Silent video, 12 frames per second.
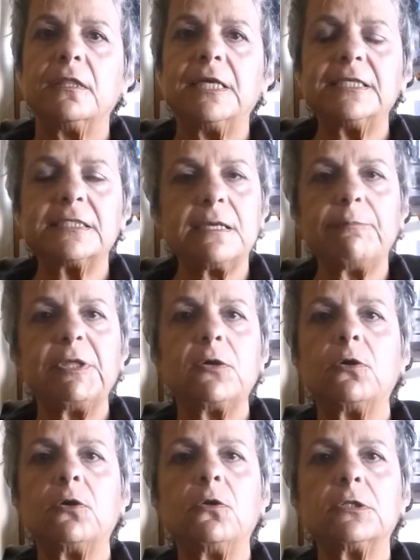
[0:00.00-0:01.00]
There is
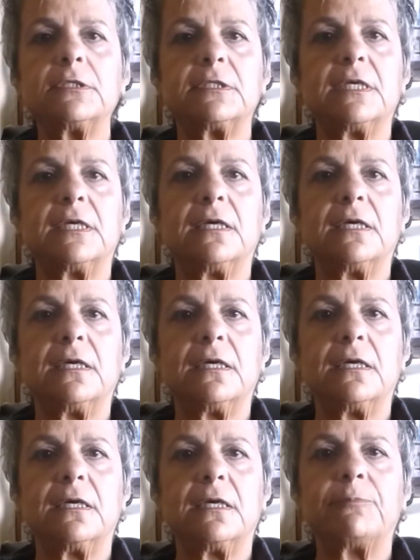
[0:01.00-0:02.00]
something called,
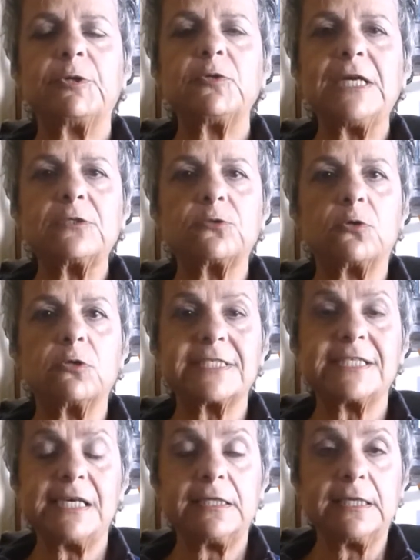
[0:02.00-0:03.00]
a product called
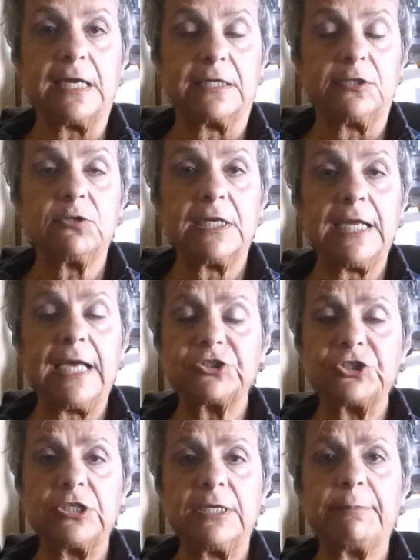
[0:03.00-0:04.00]
seitan. You can
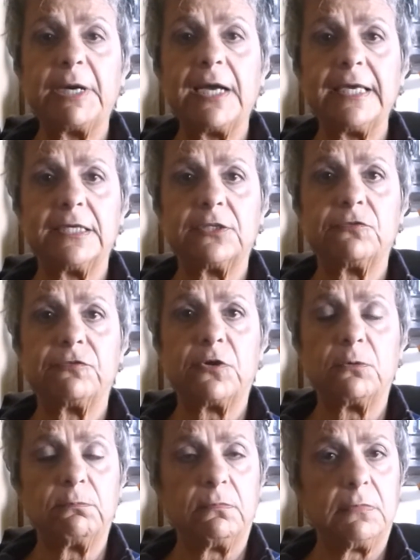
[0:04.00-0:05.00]
actually buy it
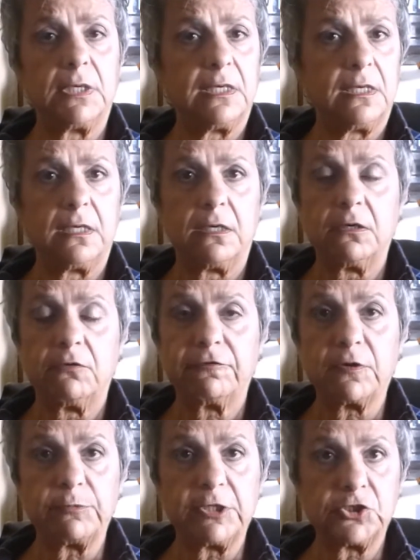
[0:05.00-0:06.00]
from
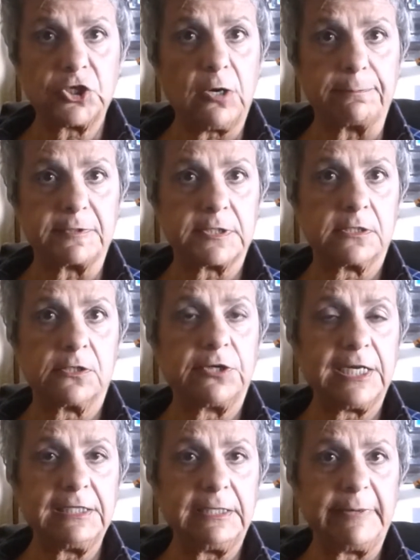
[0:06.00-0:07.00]
the shops,
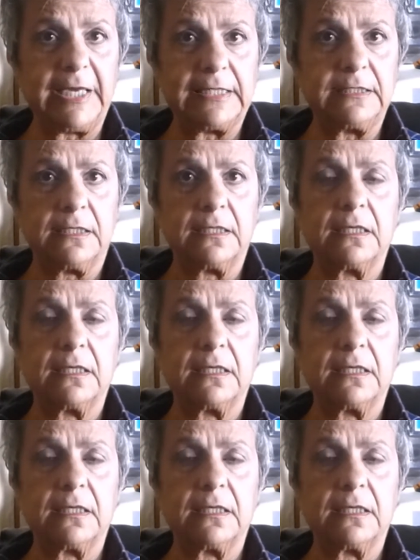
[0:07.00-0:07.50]
ready-made.